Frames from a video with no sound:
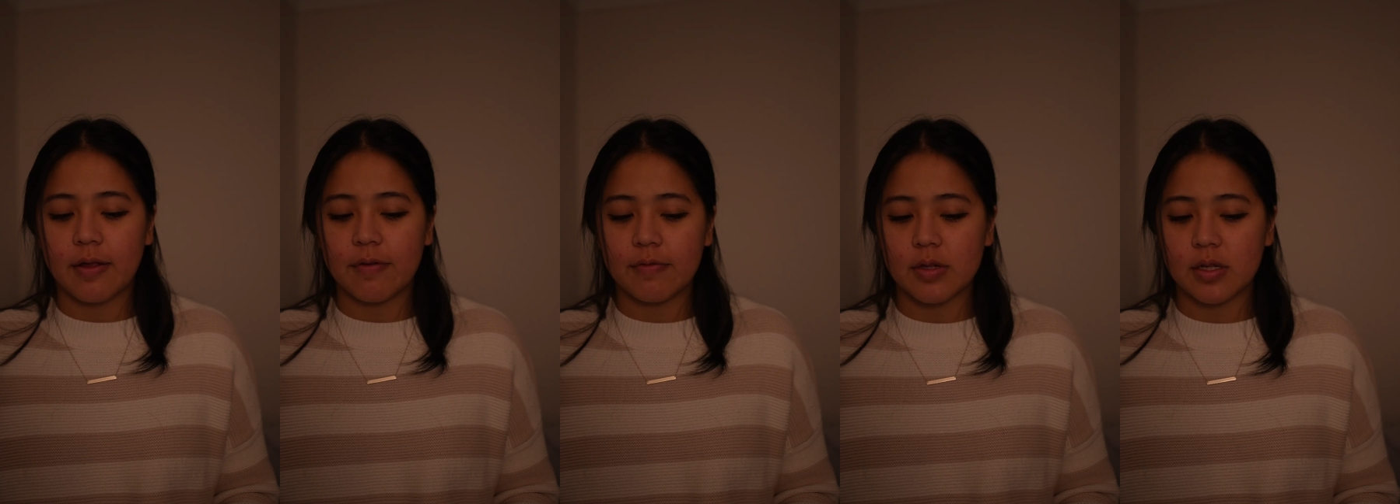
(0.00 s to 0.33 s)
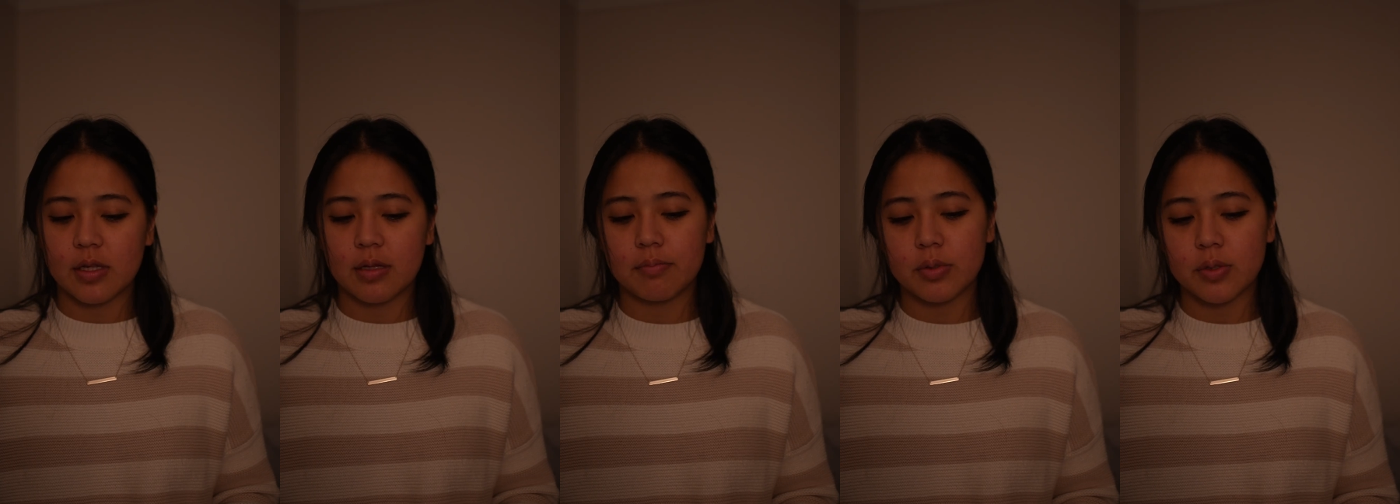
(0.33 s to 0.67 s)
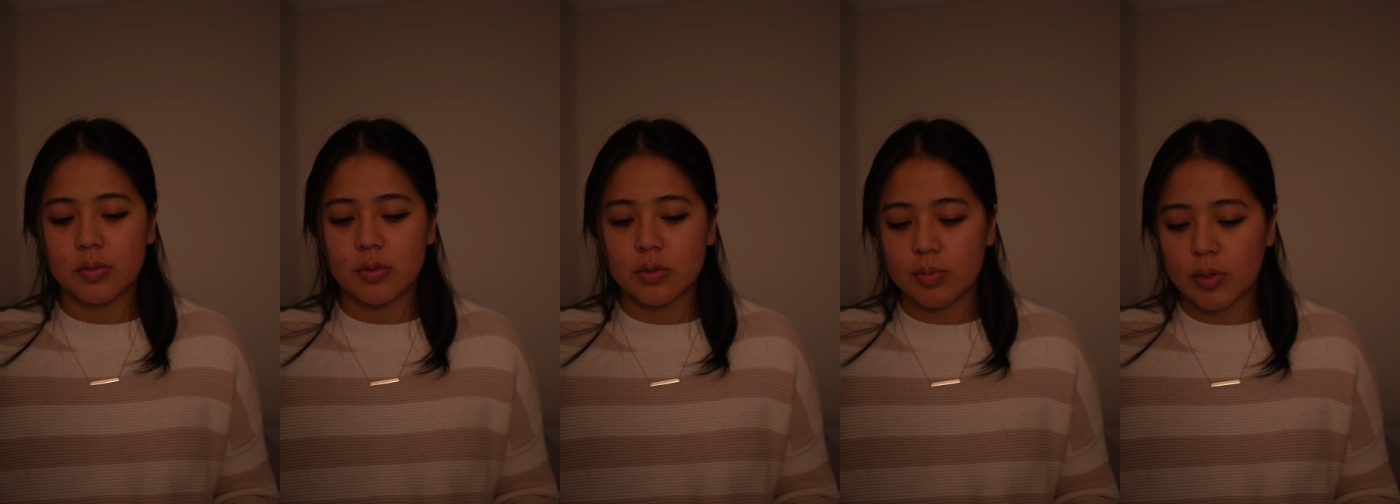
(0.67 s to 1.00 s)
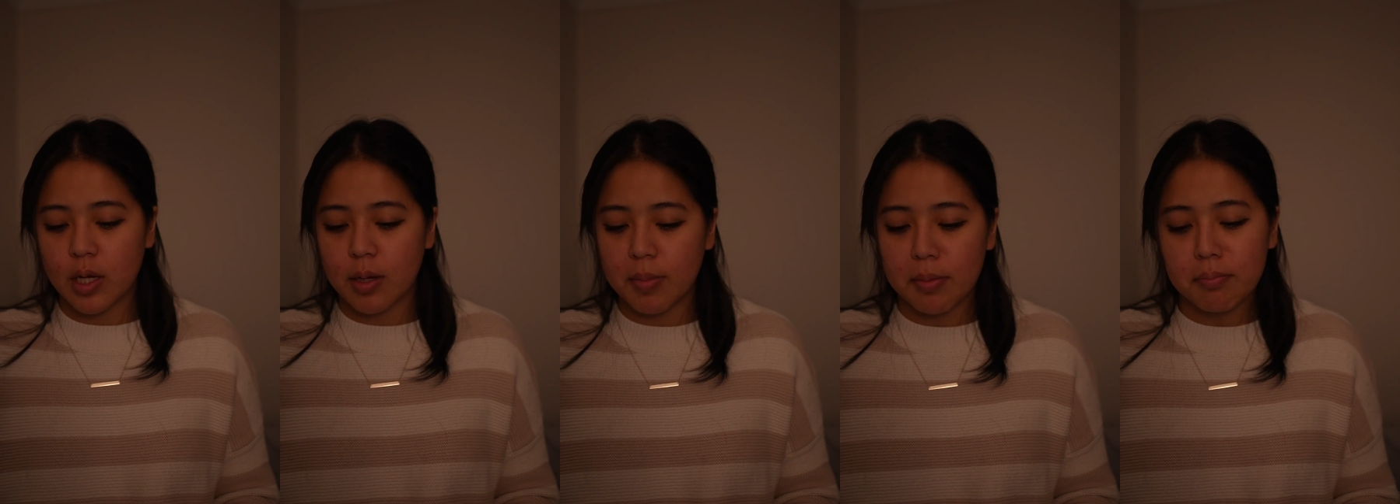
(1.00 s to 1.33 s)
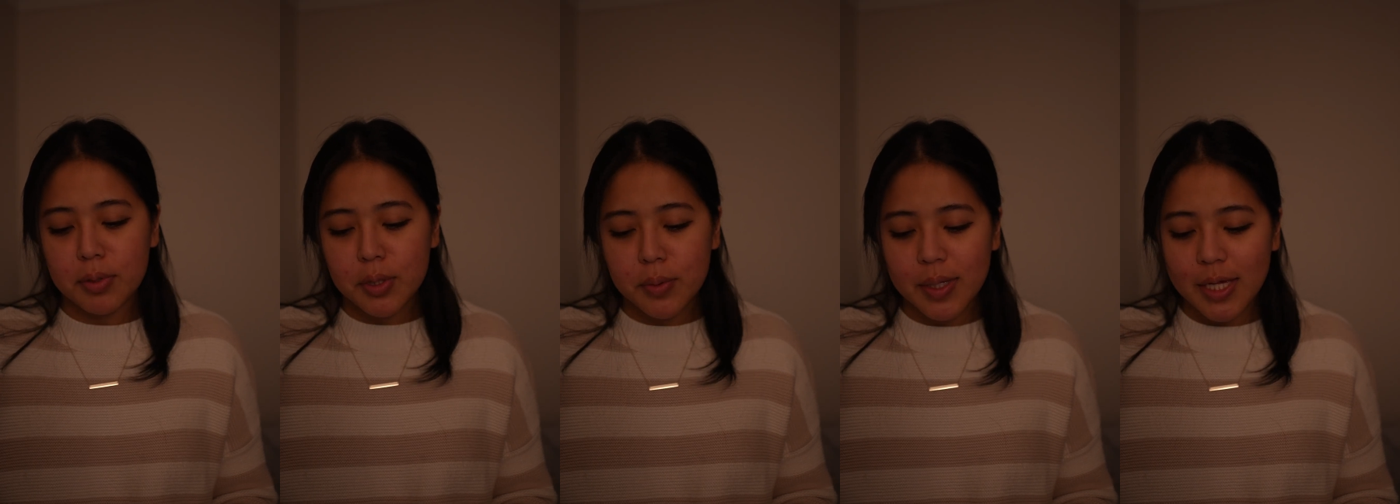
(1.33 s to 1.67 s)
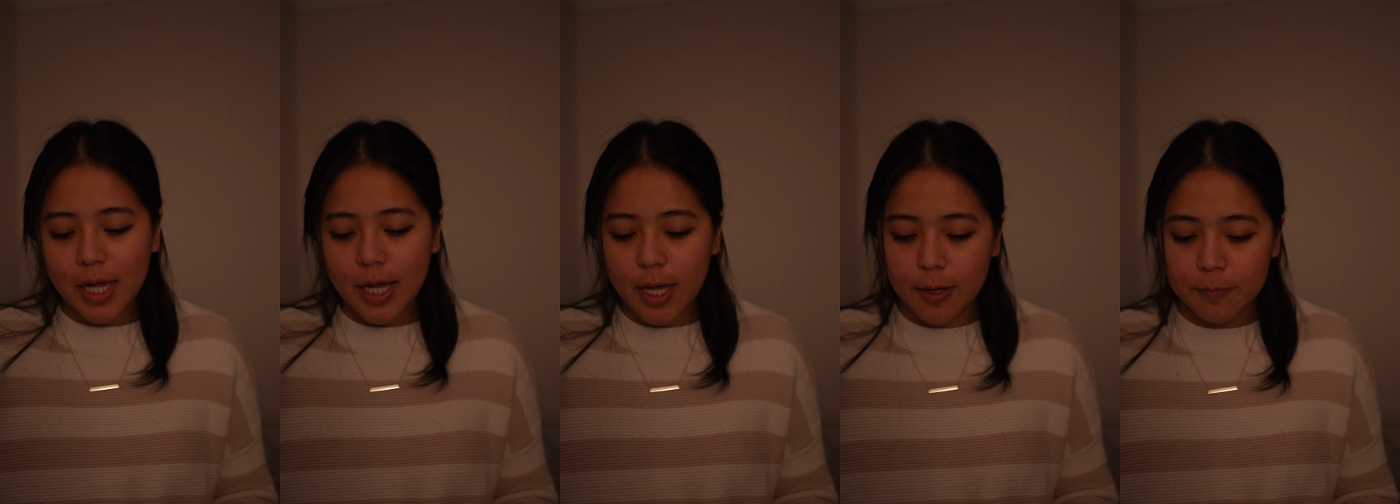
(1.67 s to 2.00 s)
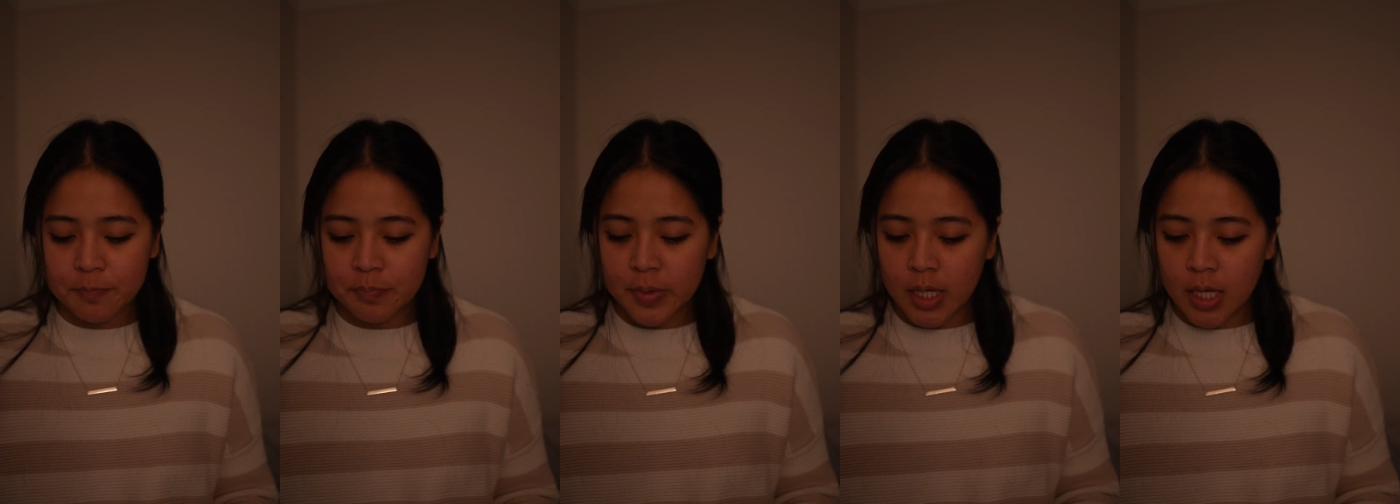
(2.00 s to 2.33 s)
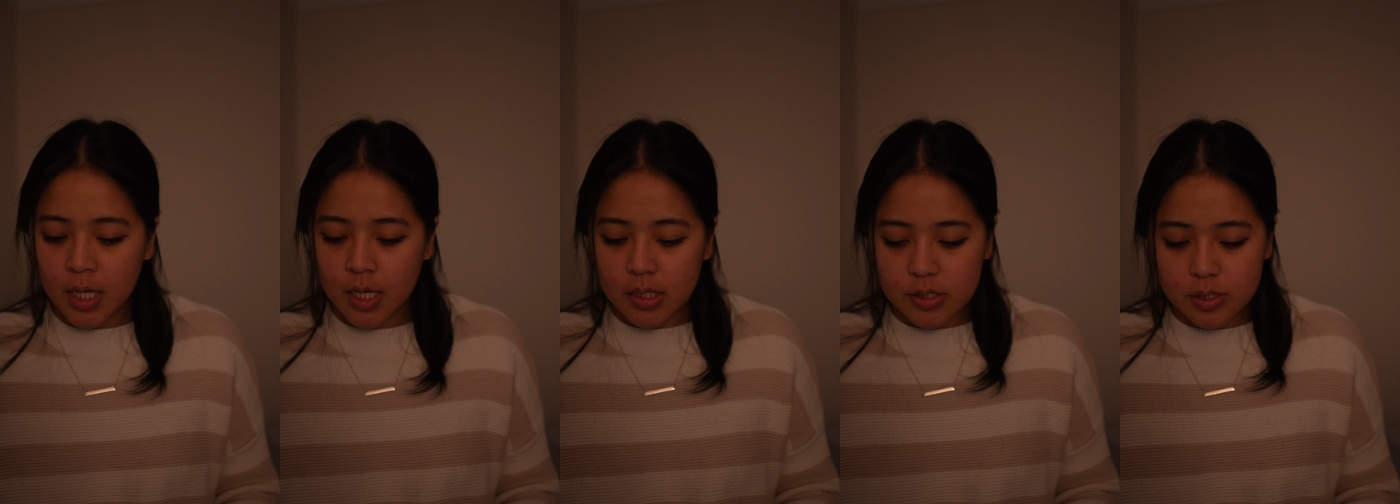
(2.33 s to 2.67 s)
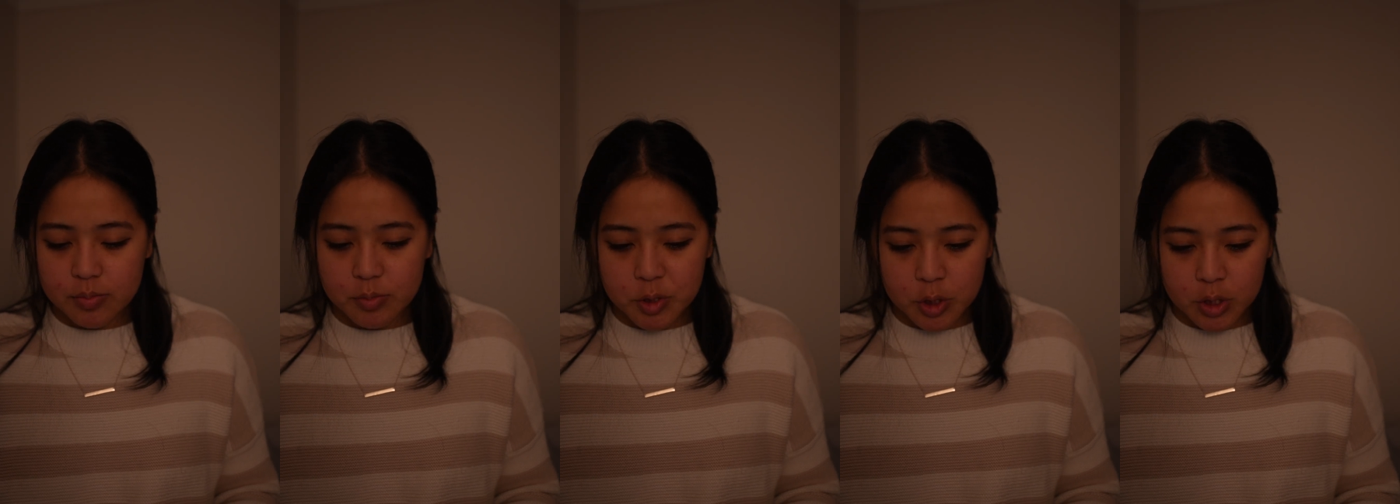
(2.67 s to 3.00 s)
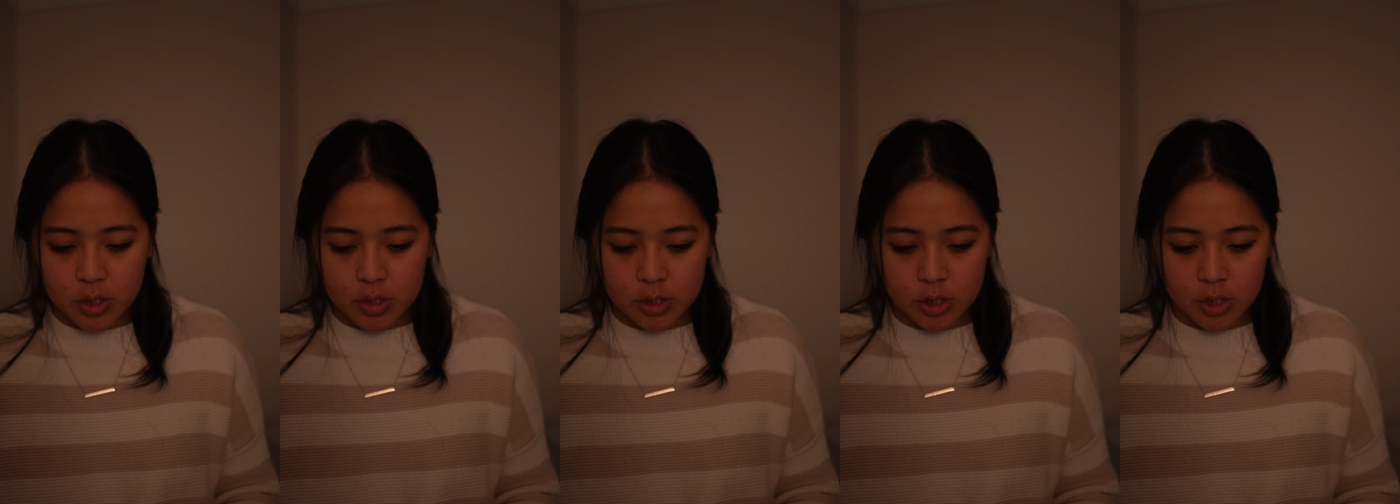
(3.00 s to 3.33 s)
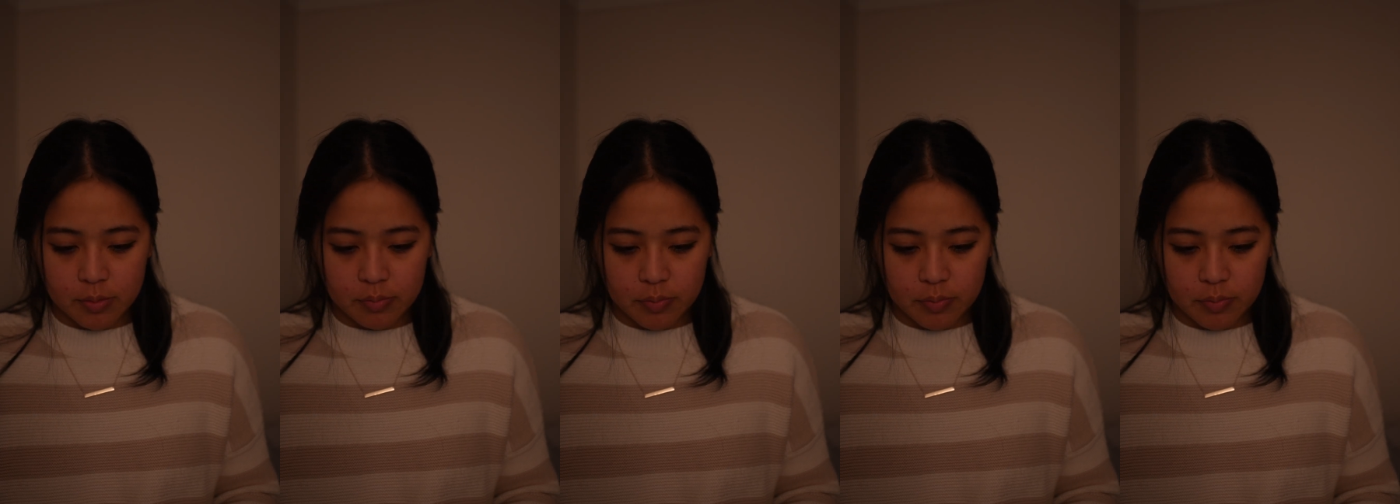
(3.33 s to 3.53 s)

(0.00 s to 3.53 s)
of feel like the blue is becoming blue again, so I'm just gonna jump